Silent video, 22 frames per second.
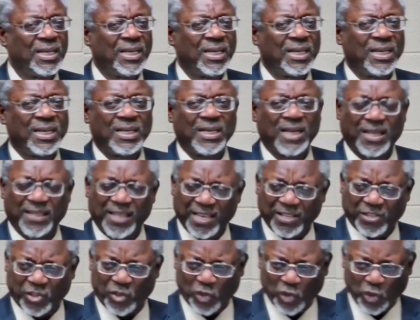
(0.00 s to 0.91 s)
Now, that's
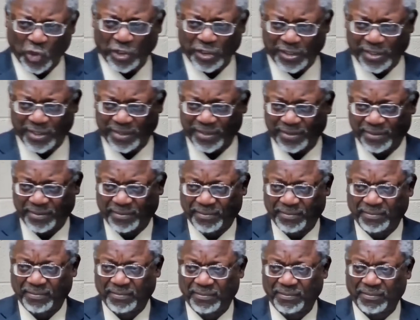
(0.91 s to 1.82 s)
good
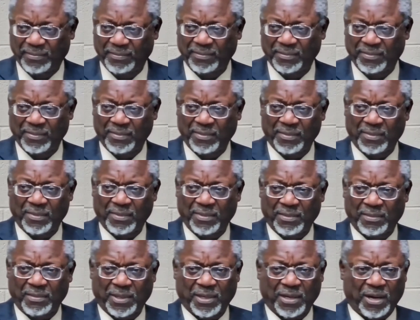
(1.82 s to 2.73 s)

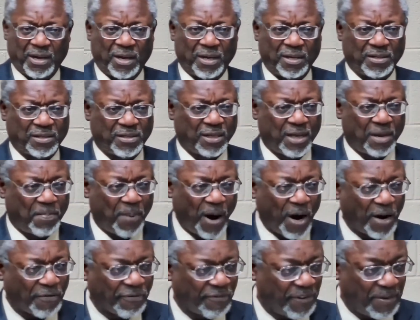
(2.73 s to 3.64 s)
because
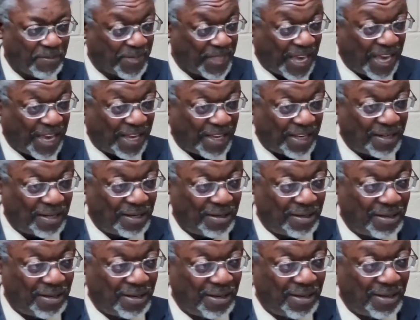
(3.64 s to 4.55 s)
apart from that,
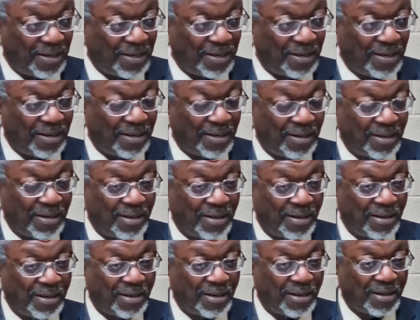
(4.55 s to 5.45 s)

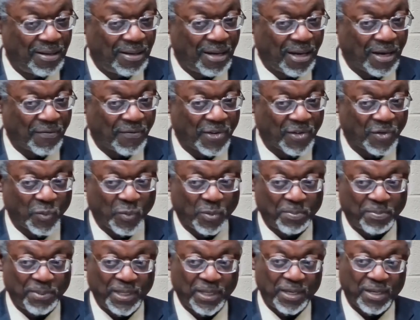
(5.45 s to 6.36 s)
none of us would
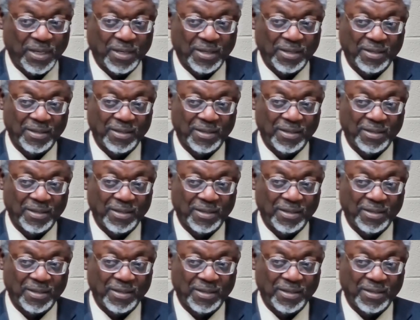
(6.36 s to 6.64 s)
be here.